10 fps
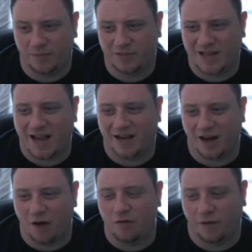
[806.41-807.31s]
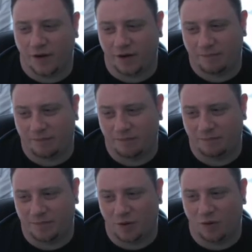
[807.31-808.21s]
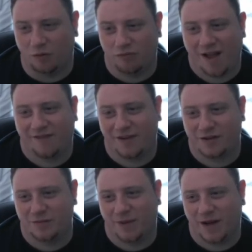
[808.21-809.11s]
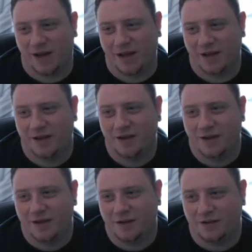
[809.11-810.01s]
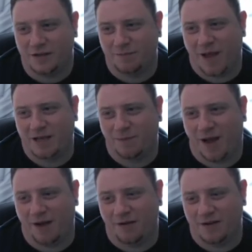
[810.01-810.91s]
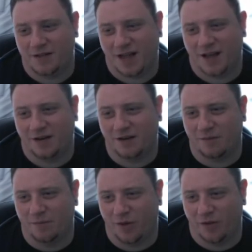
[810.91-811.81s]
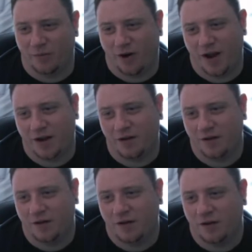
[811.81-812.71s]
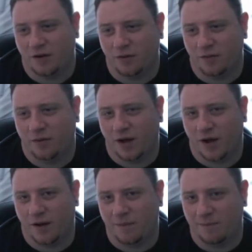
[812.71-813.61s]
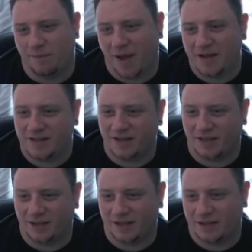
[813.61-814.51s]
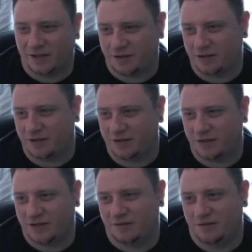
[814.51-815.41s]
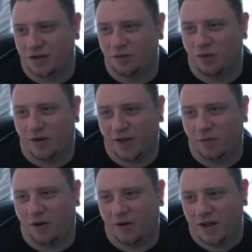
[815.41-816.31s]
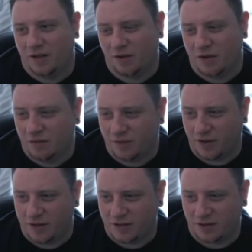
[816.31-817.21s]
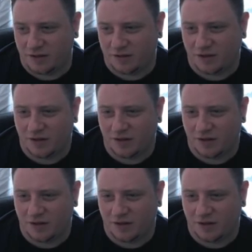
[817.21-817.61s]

taken over or ravaged by space pirates and Mother Brain, who basically just do what they want in the universe and